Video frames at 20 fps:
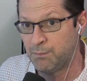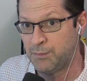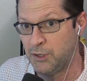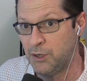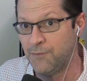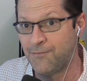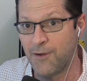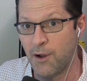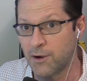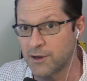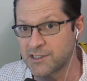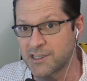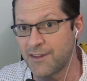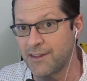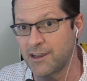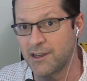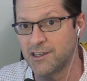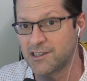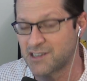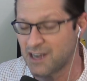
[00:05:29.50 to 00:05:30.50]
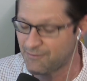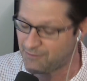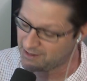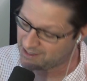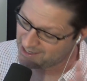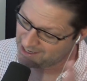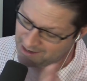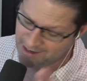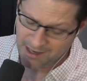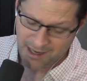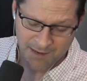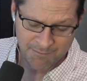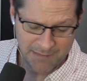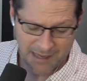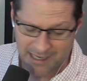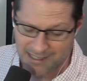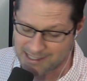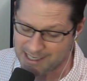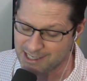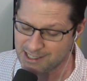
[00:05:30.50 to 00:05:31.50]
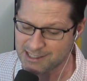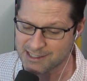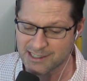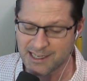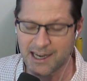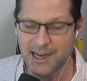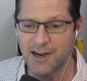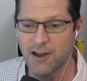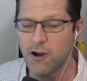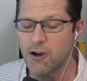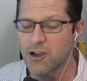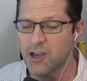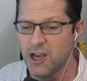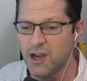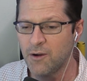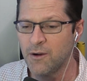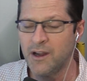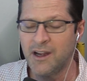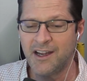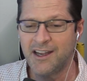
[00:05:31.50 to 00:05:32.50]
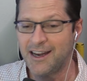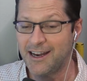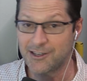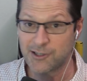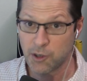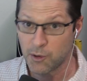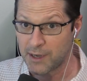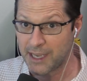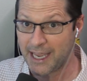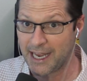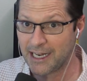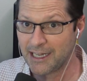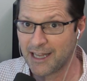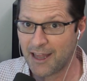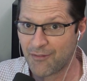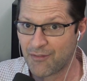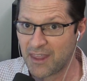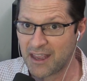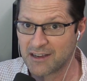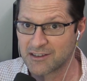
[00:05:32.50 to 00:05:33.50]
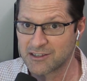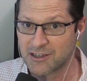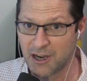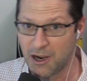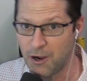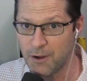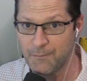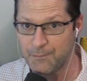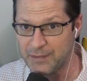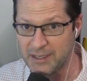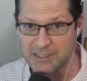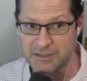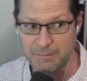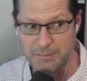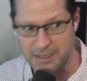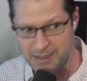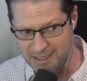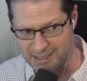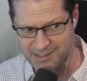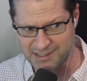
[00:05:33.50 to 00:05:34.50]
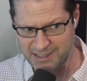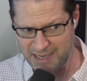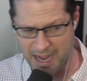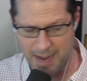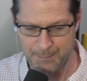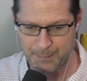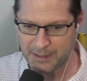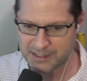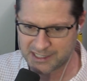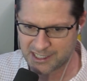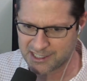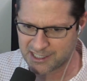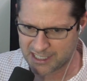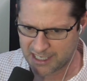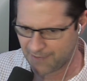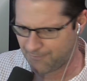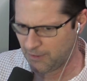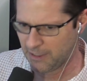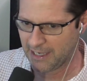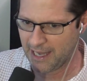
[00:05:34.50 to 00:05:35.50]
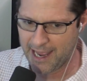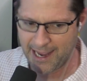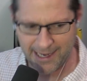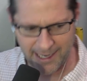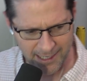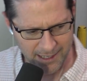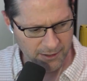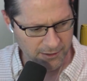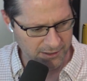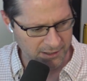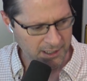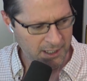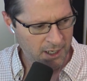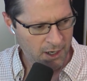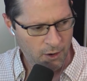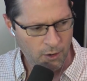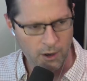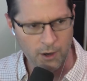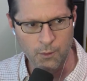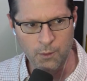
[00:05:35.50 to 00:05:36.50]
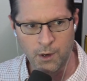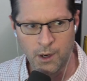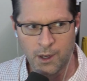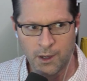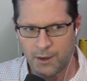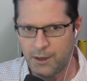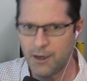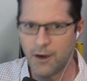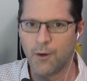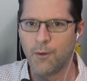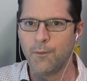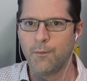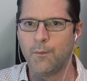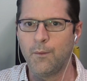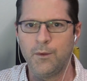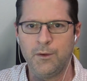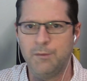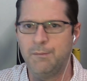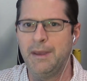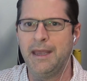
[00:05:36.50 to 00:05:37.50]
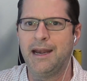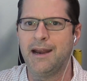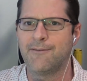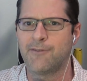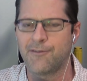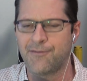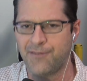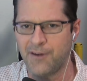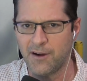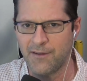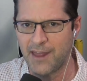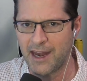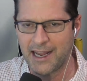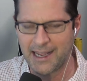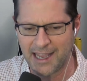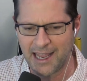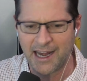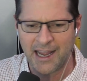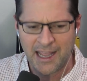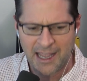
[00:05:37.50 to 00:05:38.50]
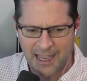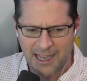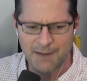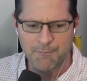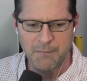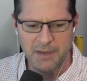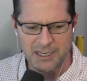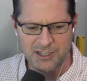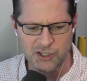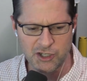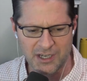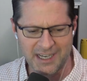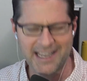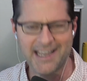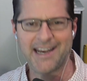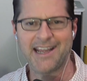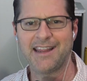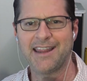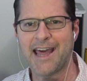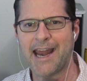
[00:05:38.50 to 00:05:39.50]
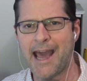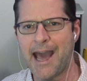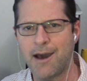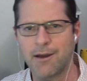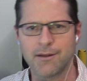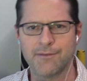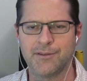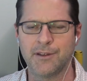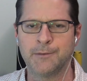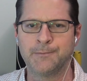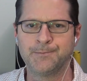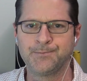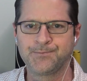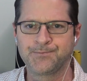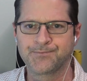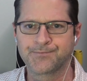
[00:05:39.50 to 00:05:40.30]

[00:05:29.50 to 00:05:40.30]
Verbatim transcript: Do you focus on the good stuff? Again, meditation is letting it all go. And it's okay to let things go. It doesn't mean they stop existing if you like it or you know, you may never fear that again. It means you're getting that out of you.